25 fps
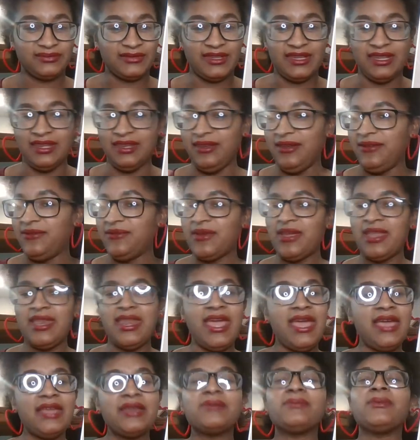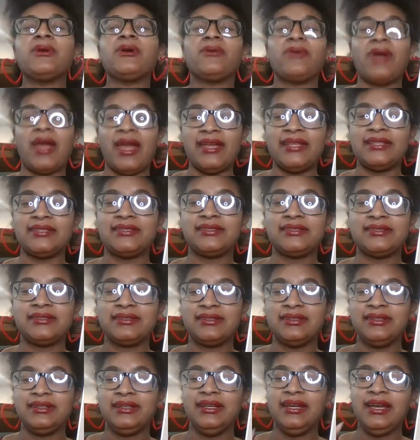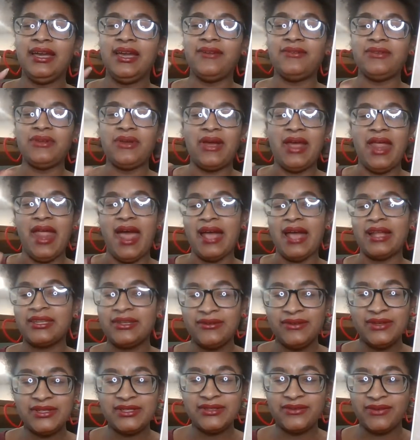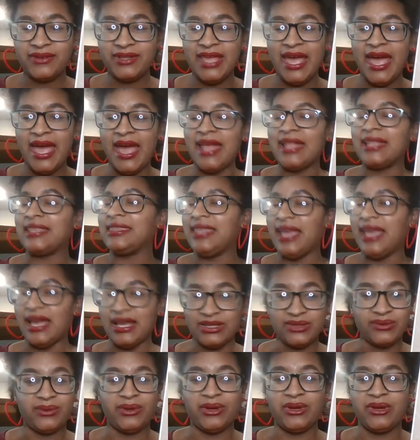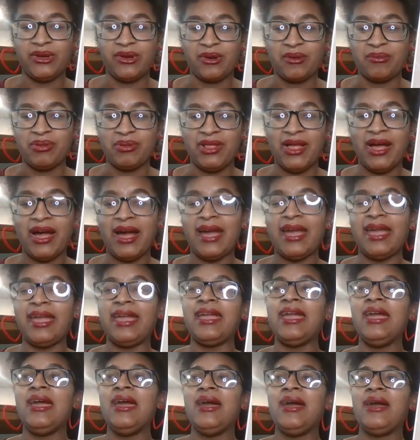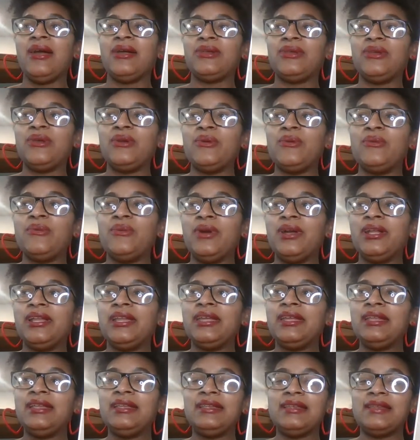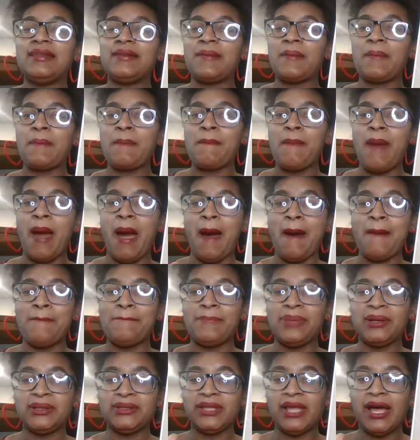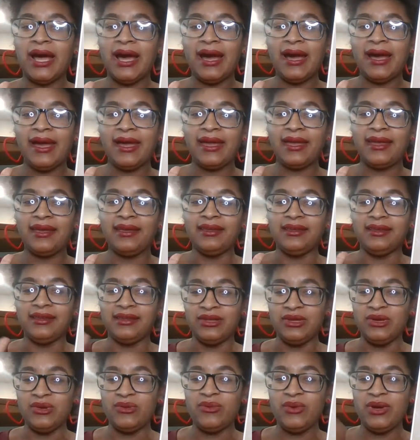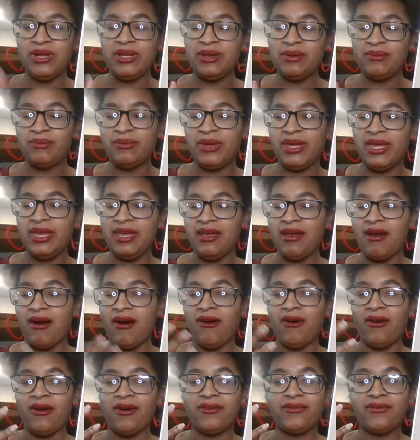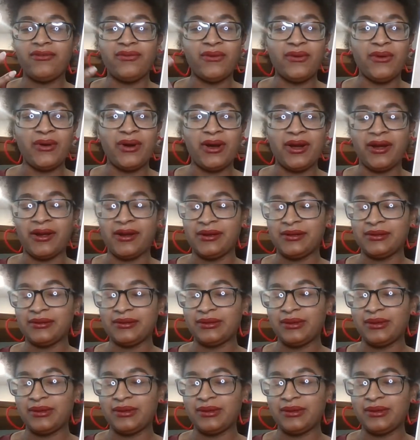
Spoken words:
even animal rights, if you're an activist for that, that's where you're applying. You wouldn't you wouldn't be all for